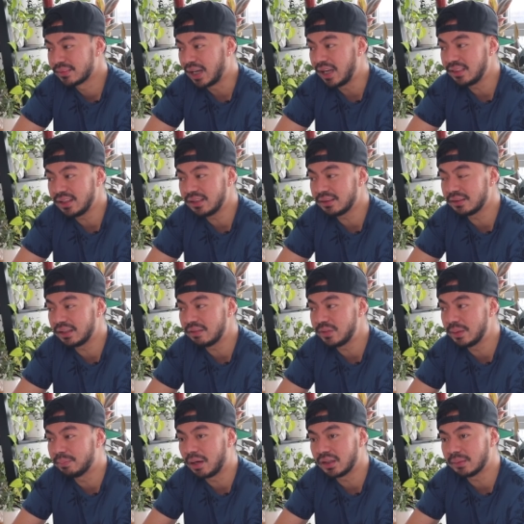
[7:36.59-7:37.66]
I think if
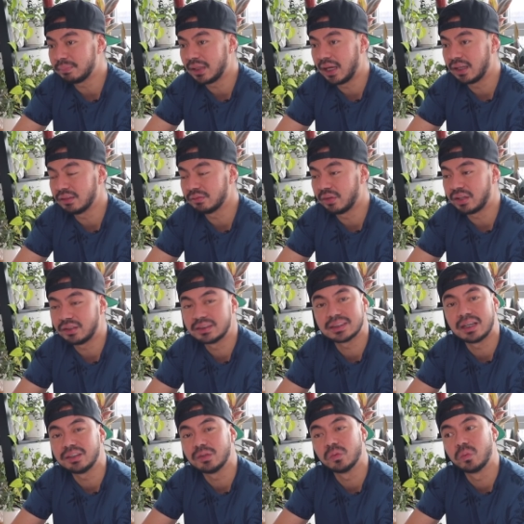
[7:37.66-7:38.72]
you bought a plant, whether it's
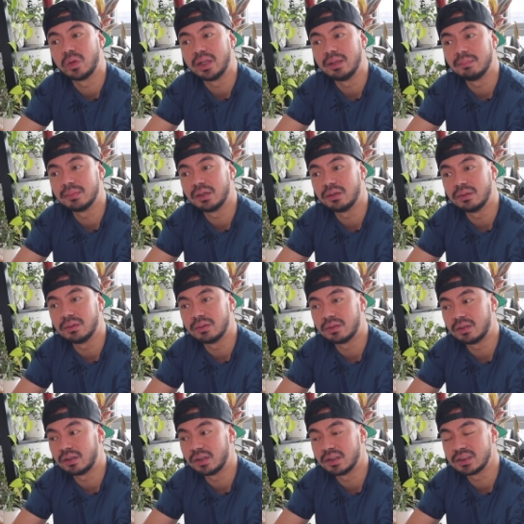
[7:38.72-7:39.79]
out of whim
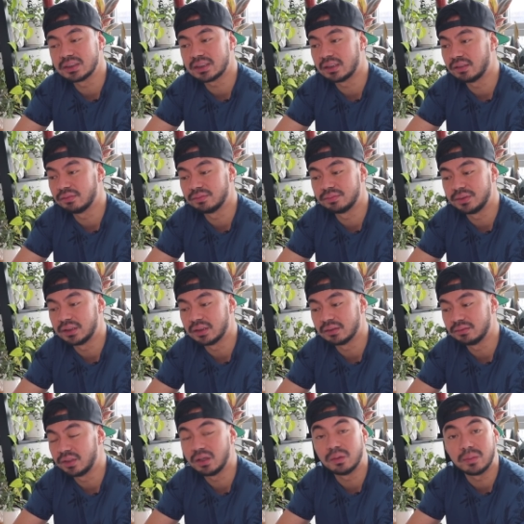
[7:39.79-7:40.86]
or just out of you know
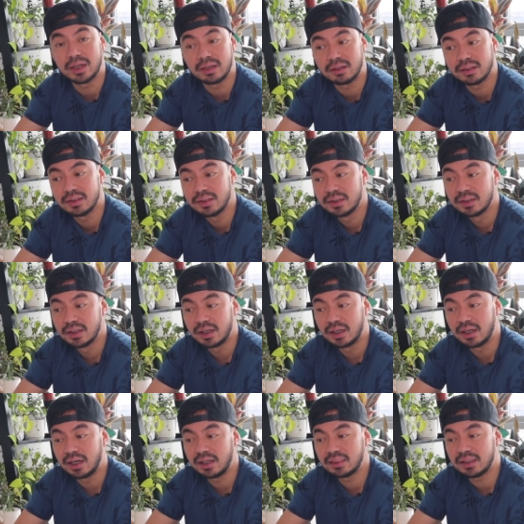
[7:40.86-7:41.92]
nowhere,
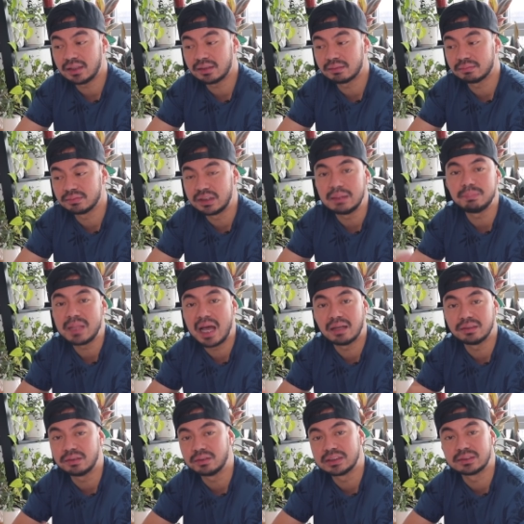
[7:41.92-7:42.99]
uh, I think deep
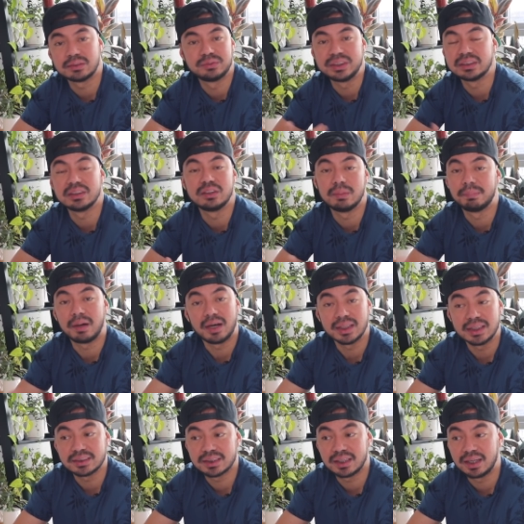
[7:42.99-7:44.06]
down there is a reason you bought
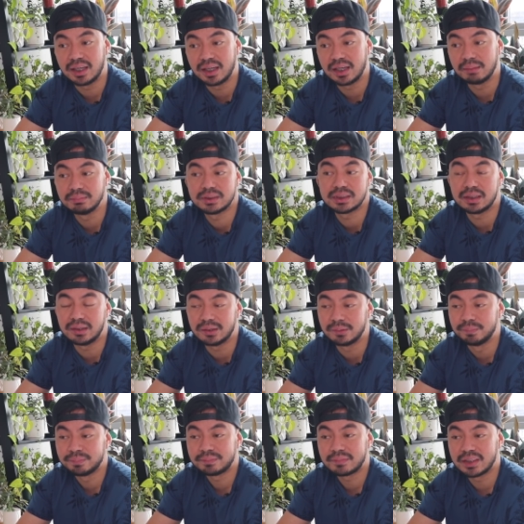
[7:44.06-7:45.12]
it. Um,
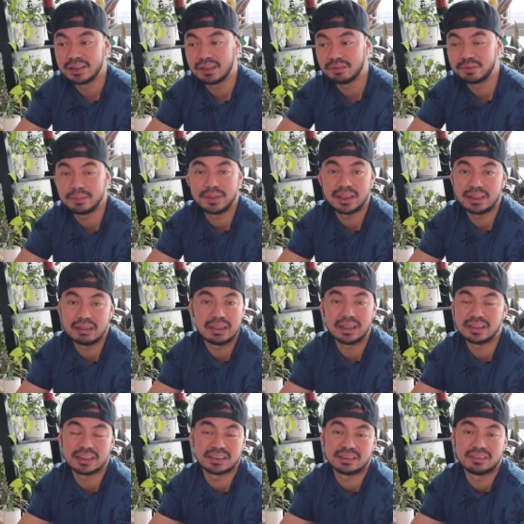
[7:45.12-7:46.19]
so you know, for me, I
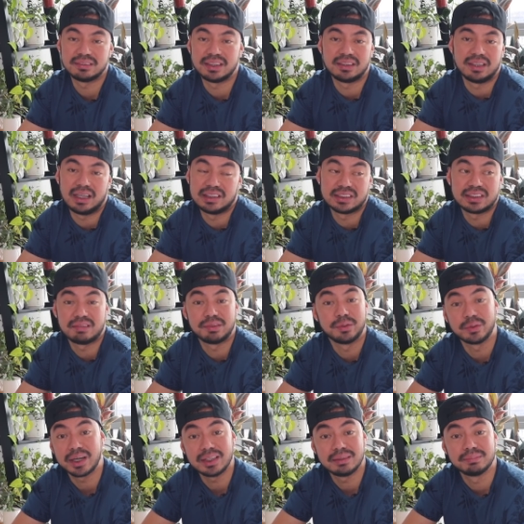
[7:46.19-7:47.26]
just I just never
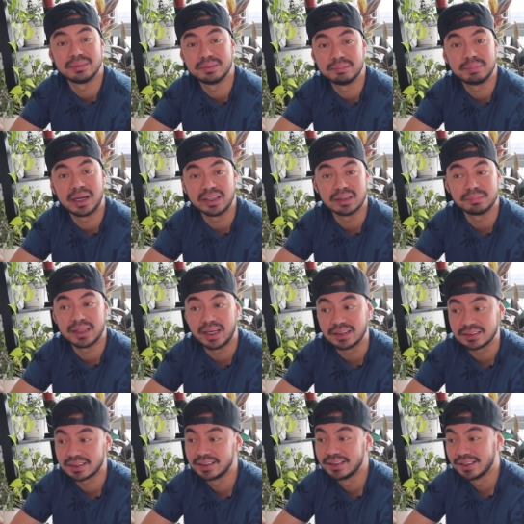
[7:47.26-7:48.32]
regretted buying a plant.